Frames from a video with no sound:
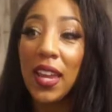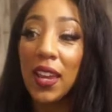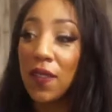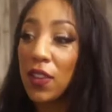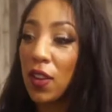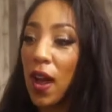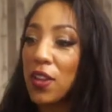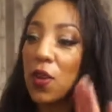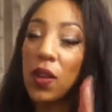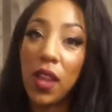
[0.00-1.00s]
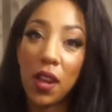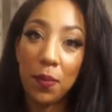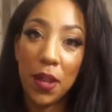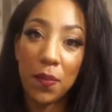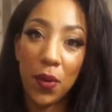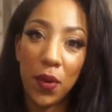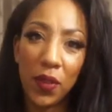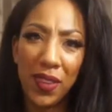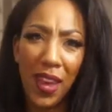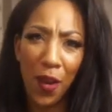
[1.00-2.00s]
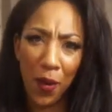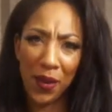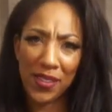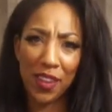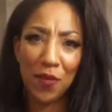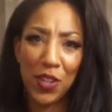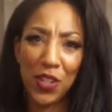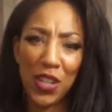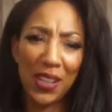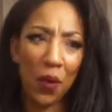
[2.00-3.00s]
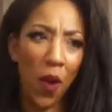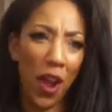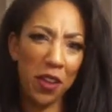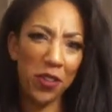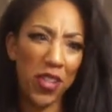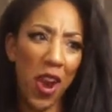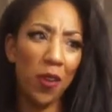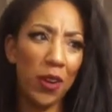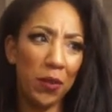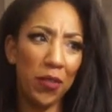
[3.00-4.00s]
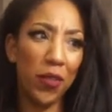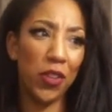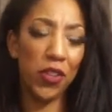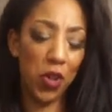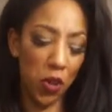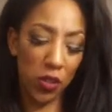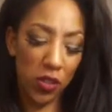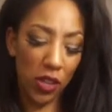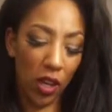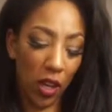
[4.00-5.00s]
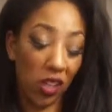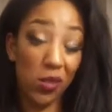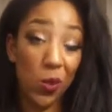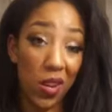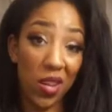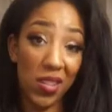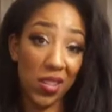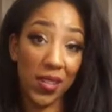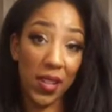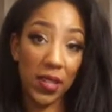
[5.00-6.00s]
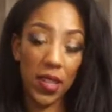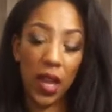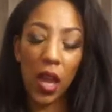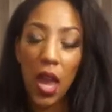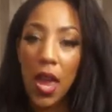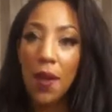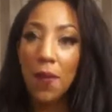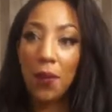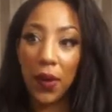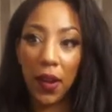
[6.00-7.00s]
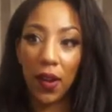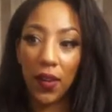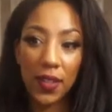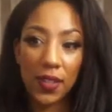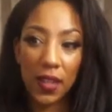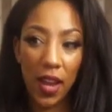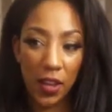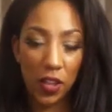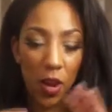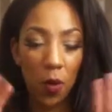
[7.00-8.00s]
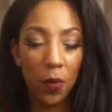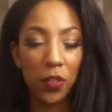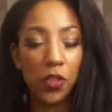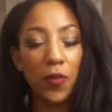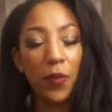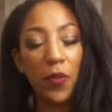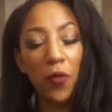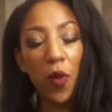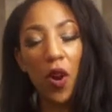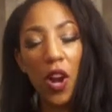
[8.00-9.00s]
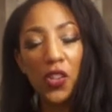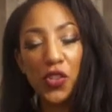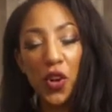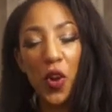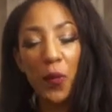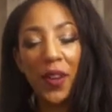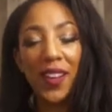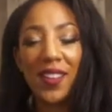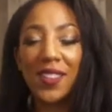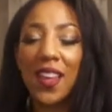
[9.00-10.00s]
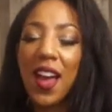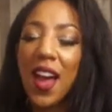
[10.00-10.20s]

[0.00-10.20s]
even though I know a lot of people, they always give me shit like, why are you showering before the show? You're just gonna get sweaty and disgusting. But honestly, I shower before a show because